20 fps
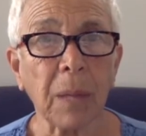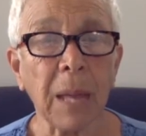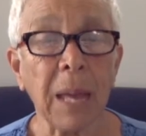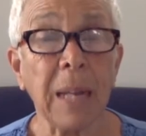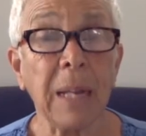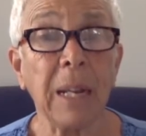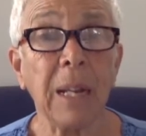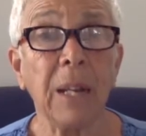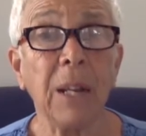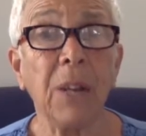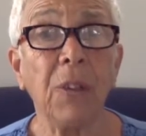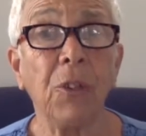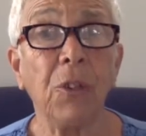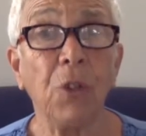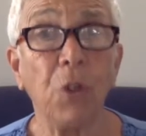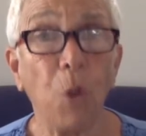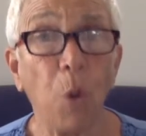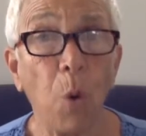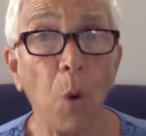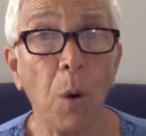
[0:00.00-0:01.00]
And it is
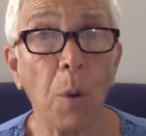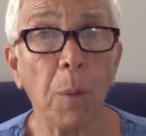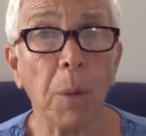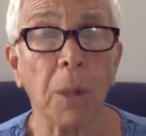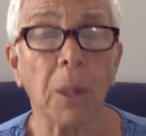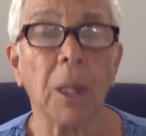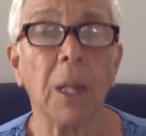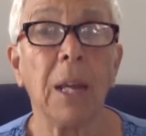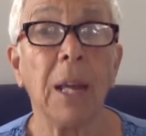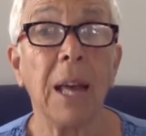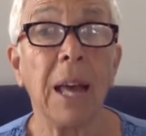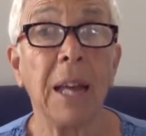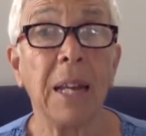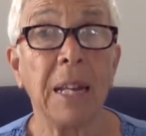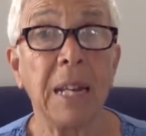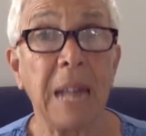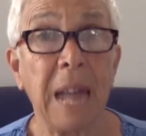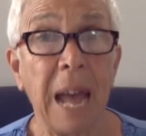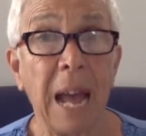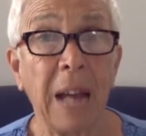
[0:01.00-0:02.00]
normal
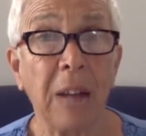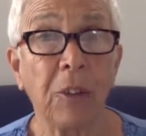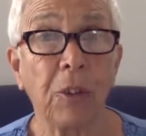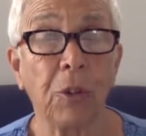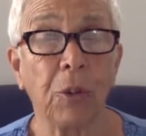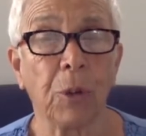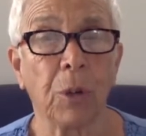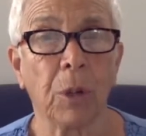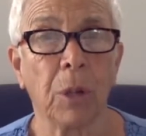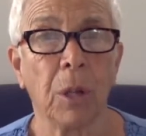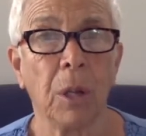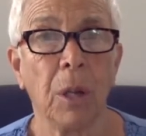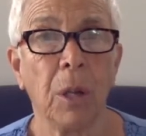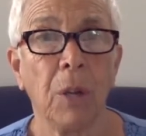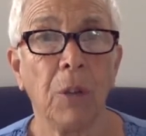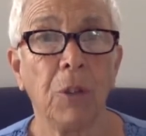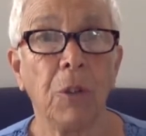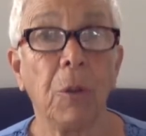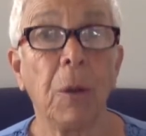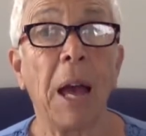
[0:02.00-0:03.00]
and natural
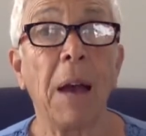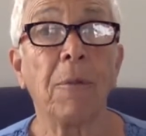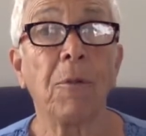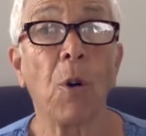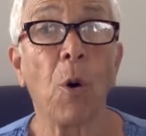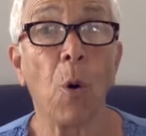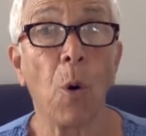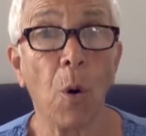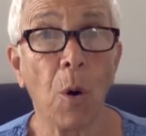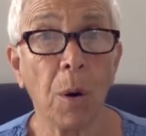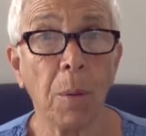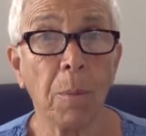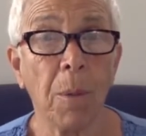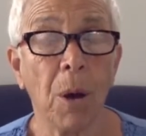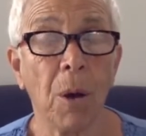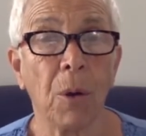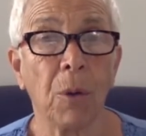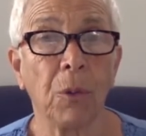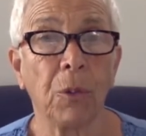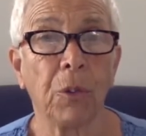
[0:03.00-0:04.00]
to have
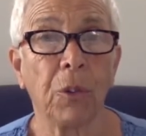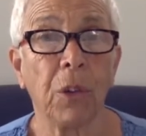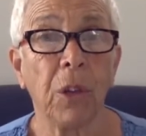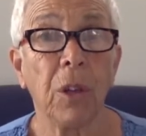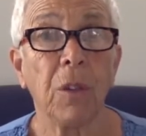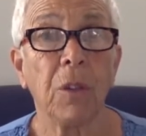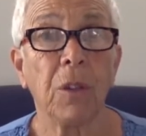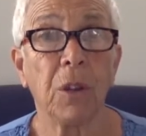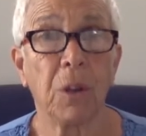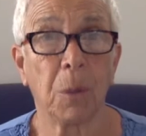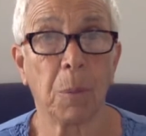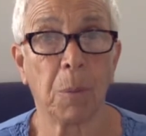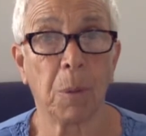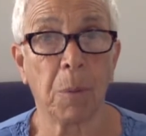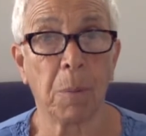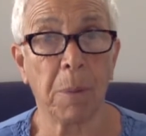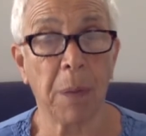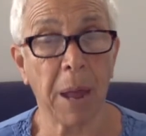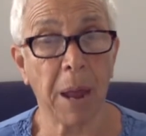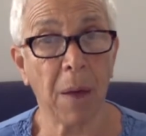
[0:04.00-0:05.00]
hormones that are
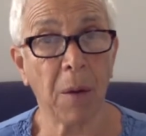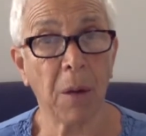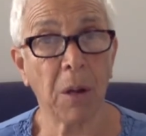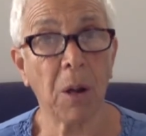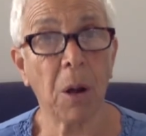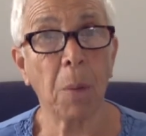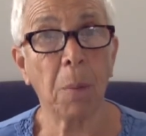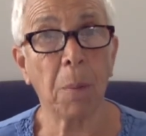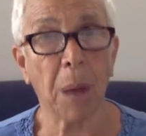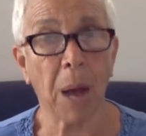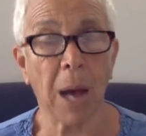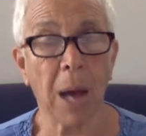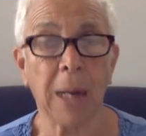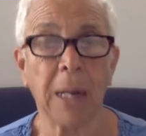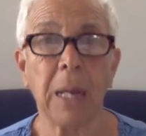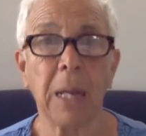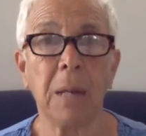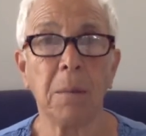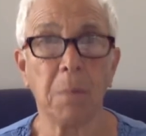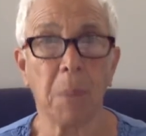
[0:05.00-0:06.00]
preparing our
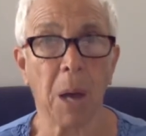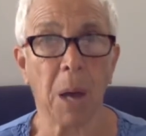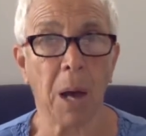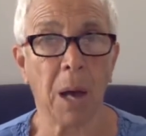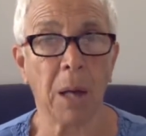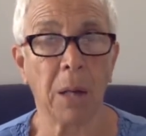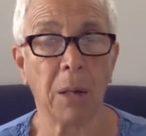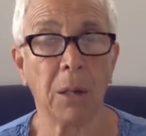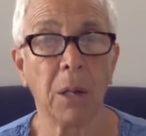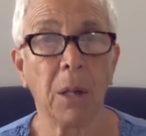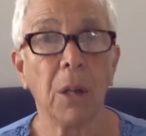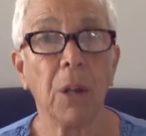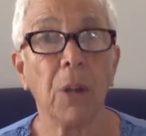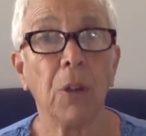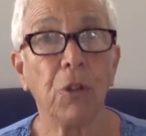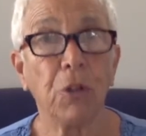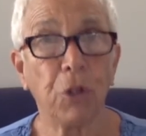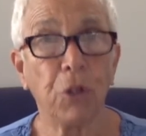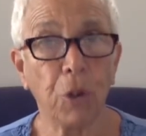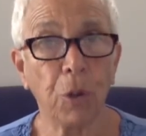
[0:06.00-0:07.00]
body and mind
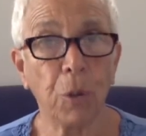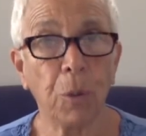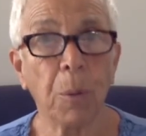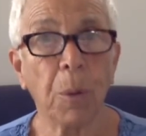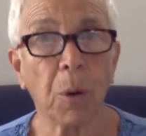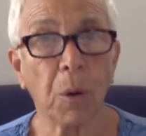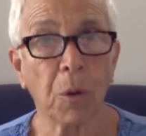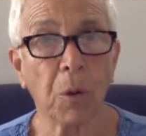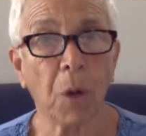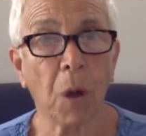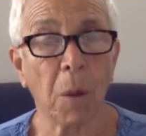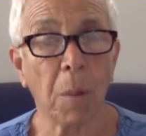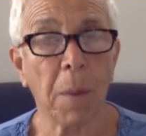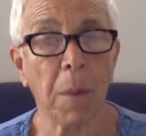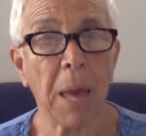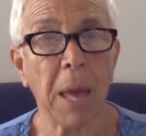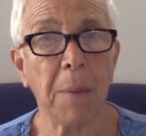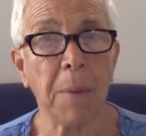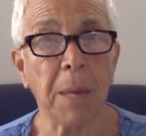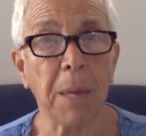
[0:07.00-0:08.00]
to birth our
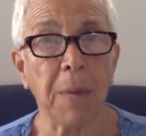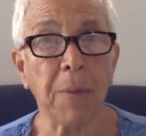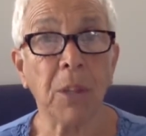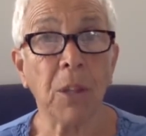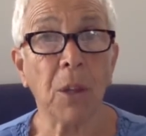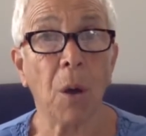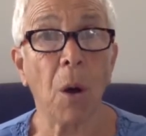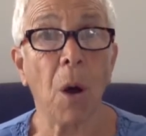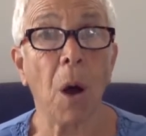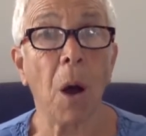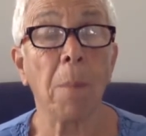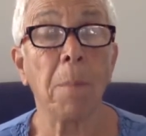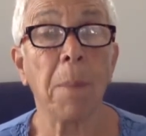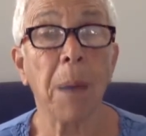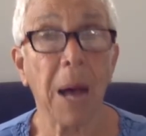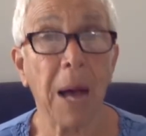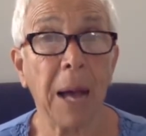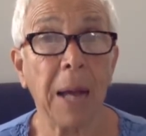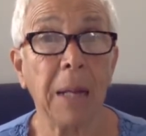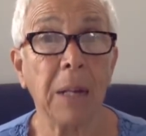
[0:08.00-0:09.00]
baby, even though our
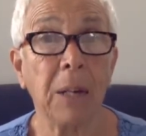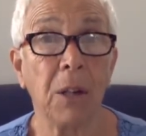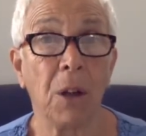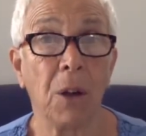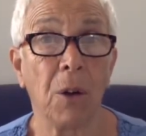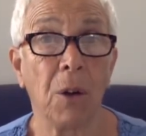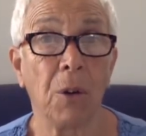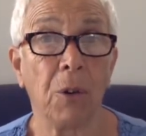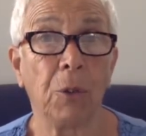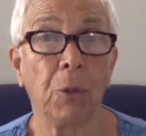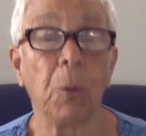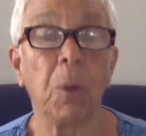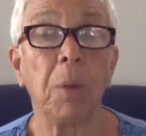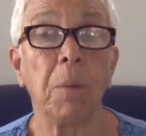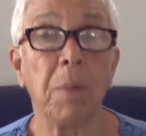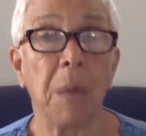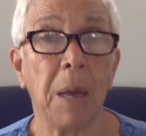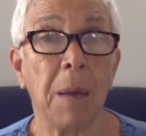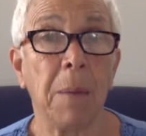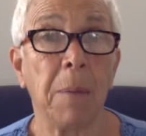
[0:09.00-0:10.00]
mind knows we
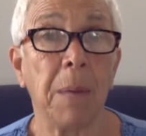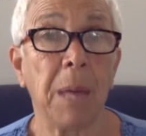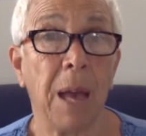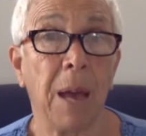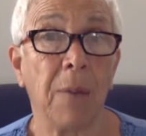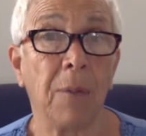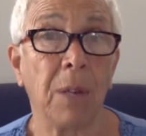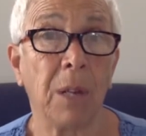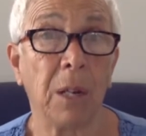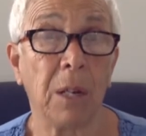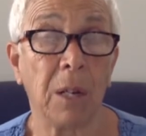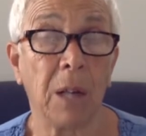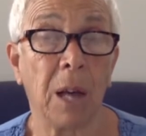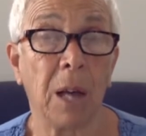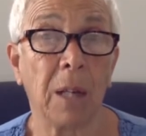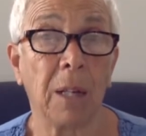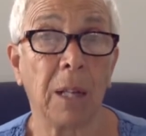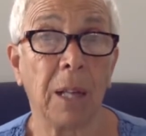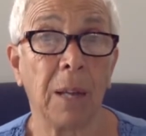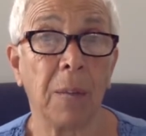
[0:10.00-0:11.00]
may be having a
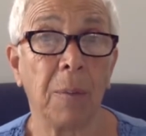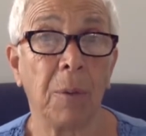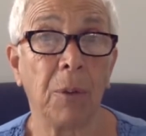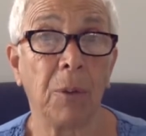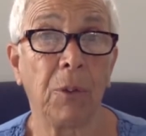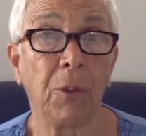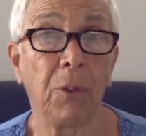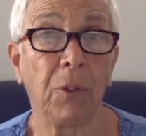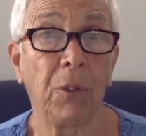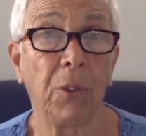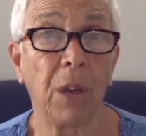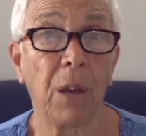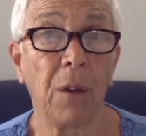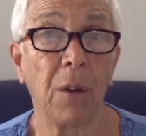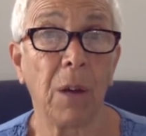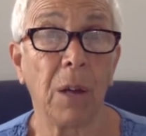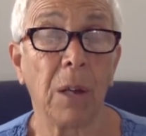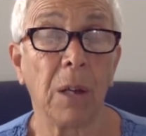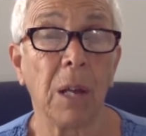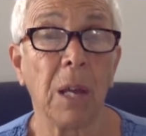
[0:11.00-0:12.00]
non-laboring
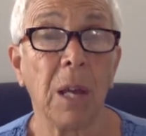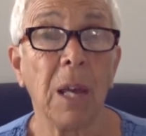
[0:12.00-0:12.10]
cesarean,